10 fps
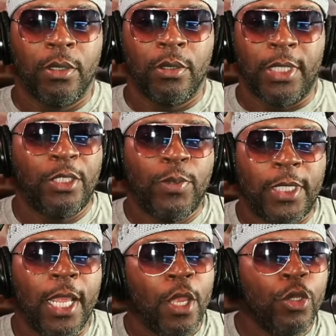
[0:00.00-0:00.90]
That's what
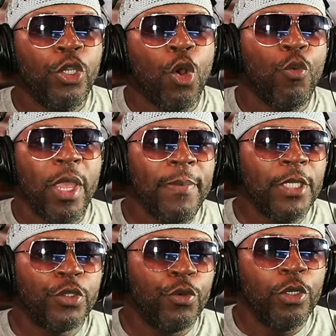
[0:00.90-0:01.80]
they, you know, women
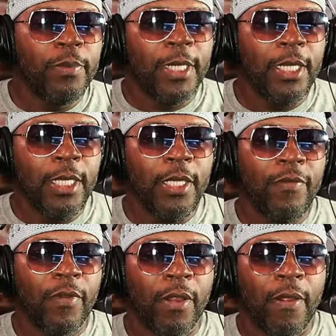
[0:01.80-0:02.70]
truly believe
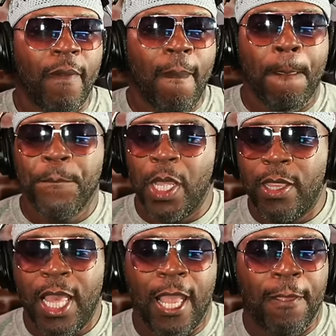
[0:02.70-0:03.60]

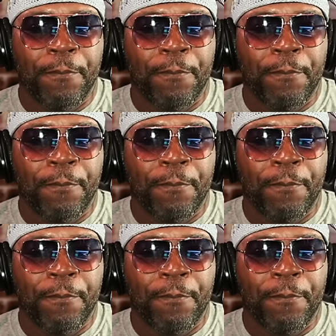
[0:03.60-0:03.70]
that